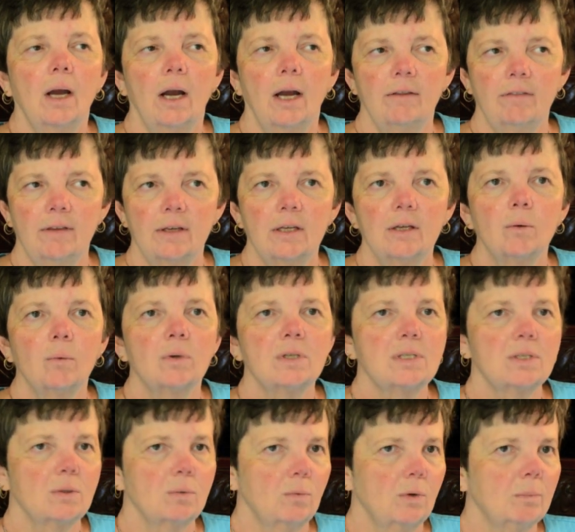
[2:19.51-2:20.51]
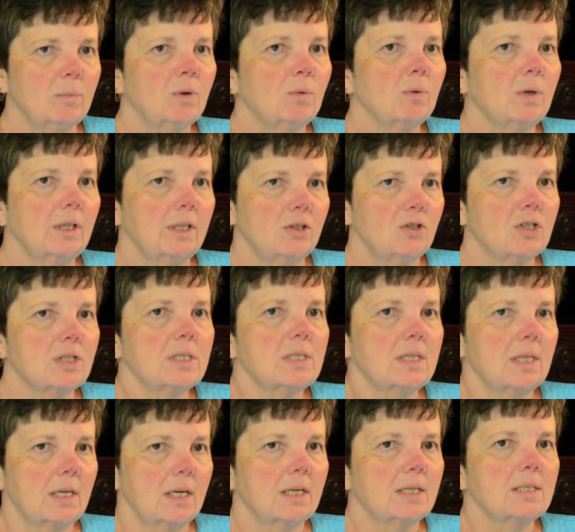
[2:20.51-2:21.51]
I think it was the women religious
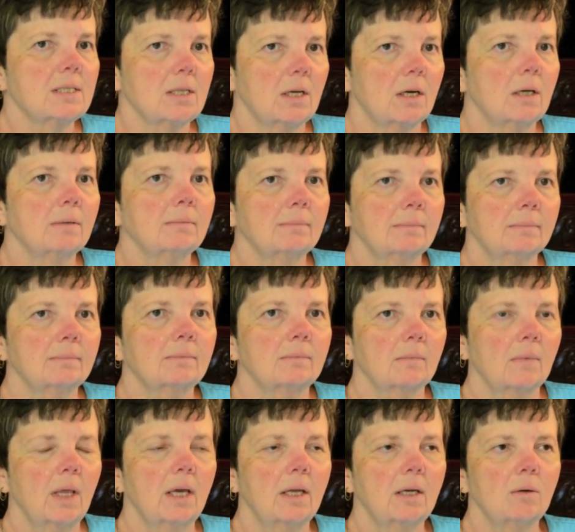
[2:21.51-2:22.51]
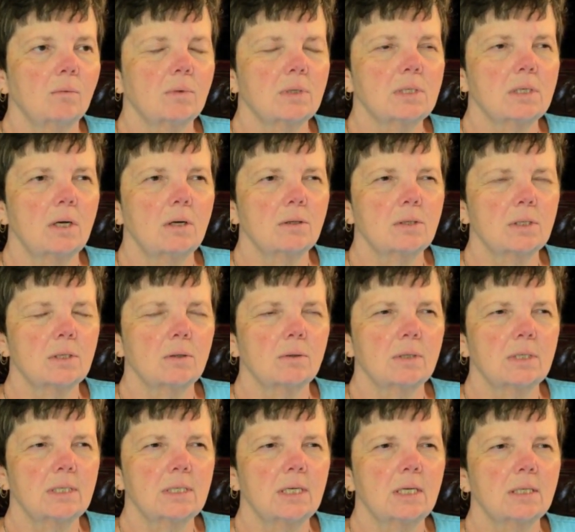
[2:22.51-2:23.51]
that I saw. And it was also
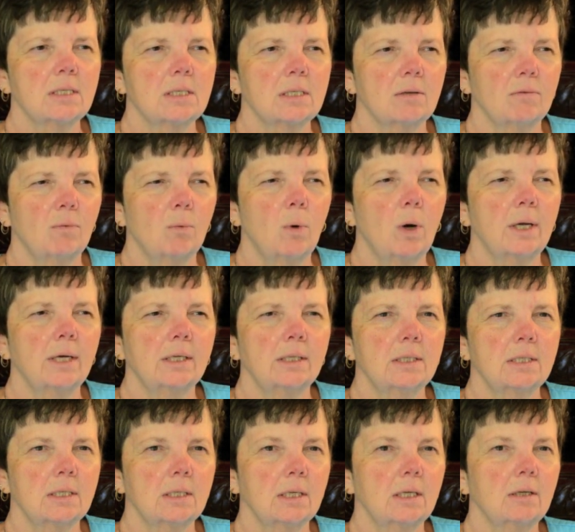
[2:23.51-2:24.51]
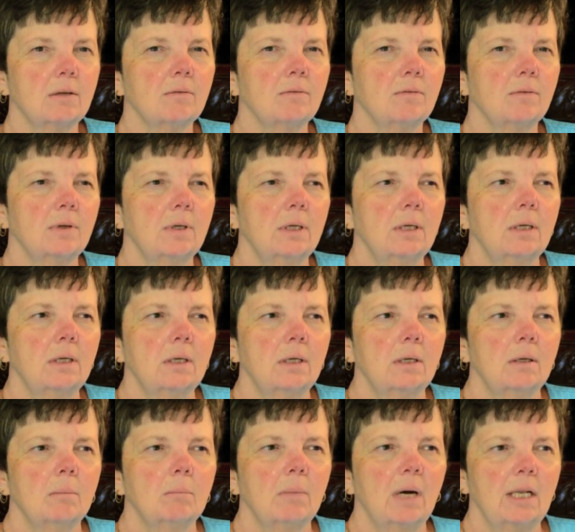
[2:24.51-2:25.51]
a sense of wanting to give
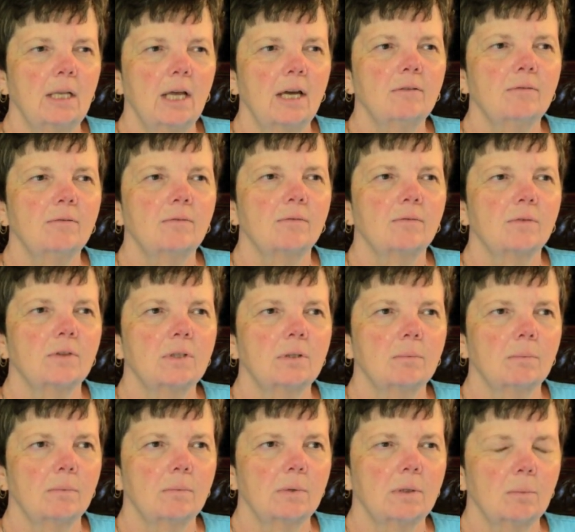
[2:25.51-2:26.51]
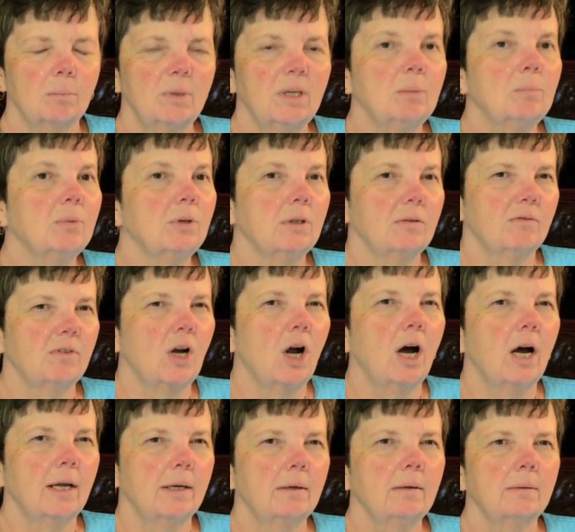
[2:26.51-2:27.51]
my life to the people of
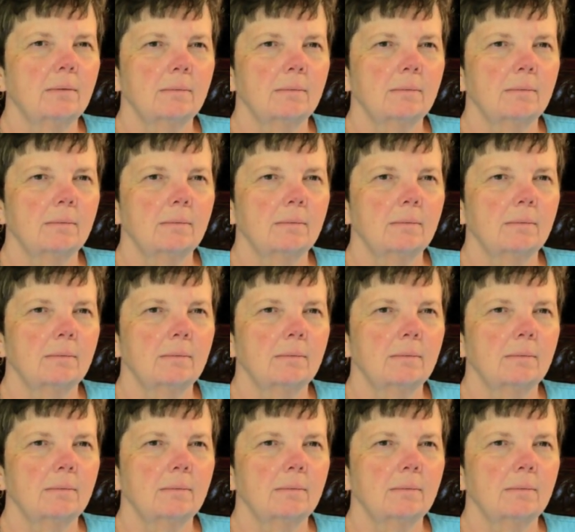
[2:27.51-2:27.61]
God.